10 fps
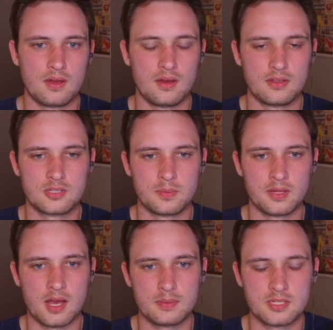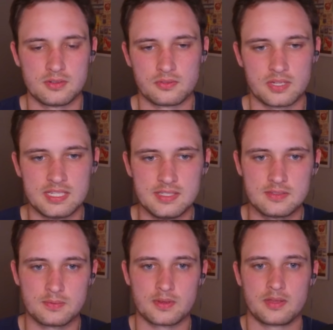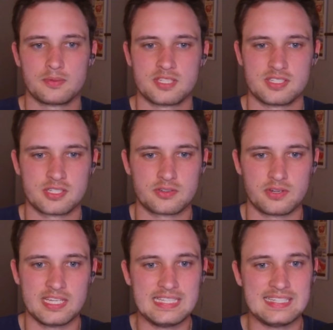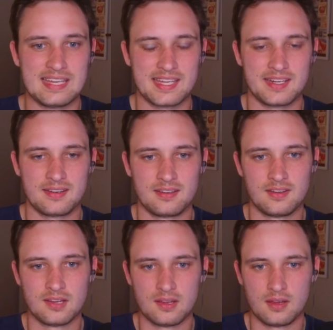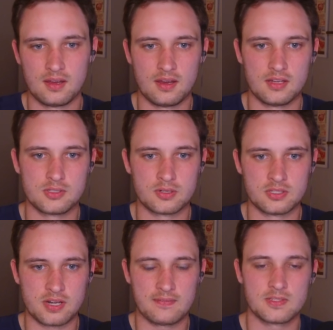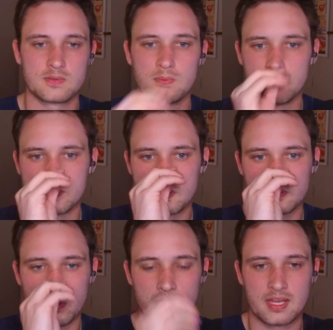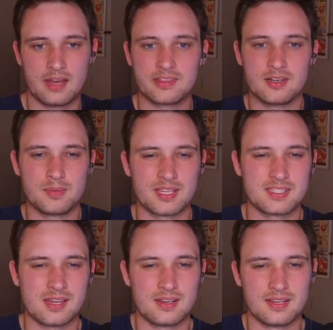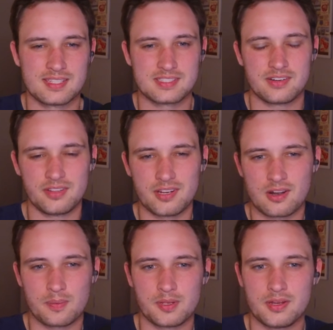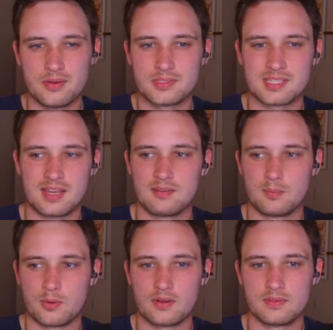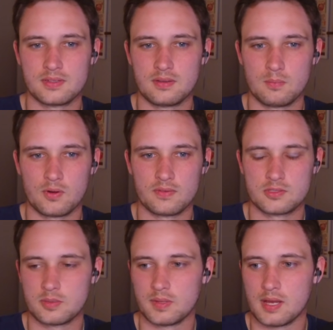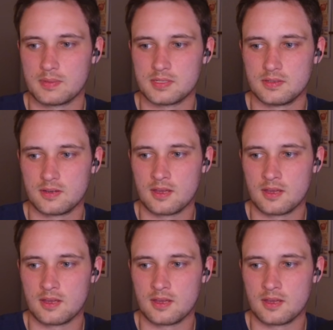triple option reads where there was a screen and Jordan Travis was throwing it out there, but that's not necessarily an RPO. It's kind of more of a triple option look.